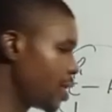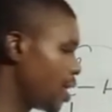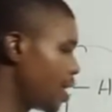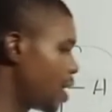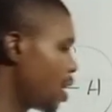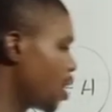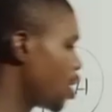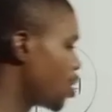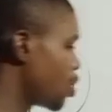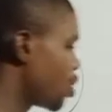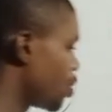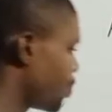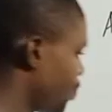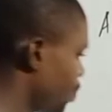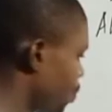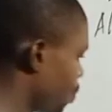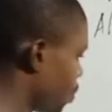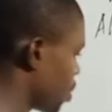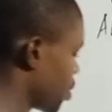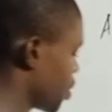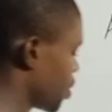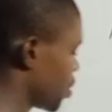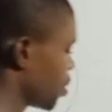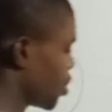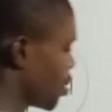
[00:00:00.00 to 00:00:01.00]
one here? You're going to be
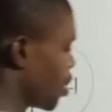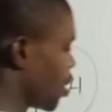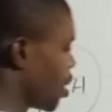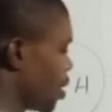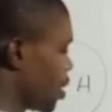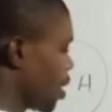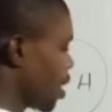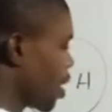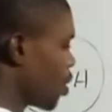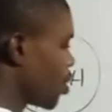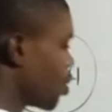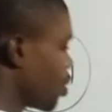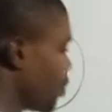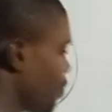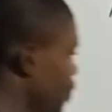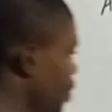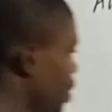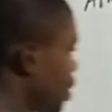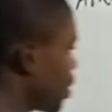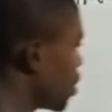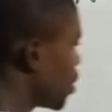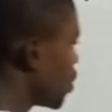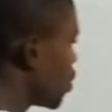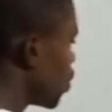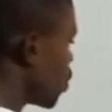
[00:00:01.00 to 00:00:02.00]
what? You're going to
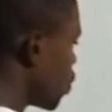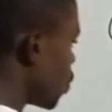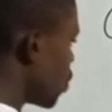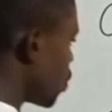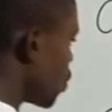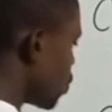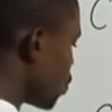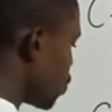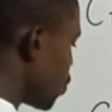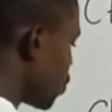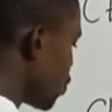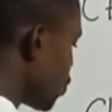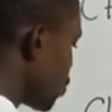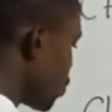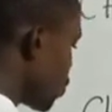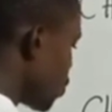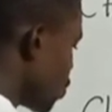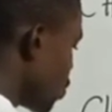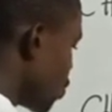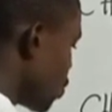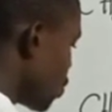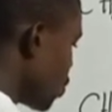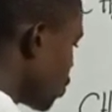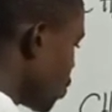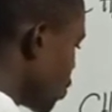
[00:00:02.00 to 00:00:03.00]
be
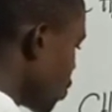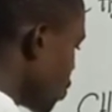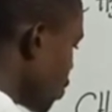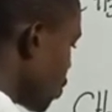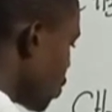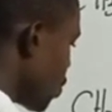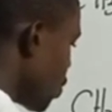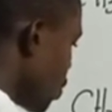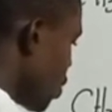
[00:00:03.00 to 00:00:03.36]
2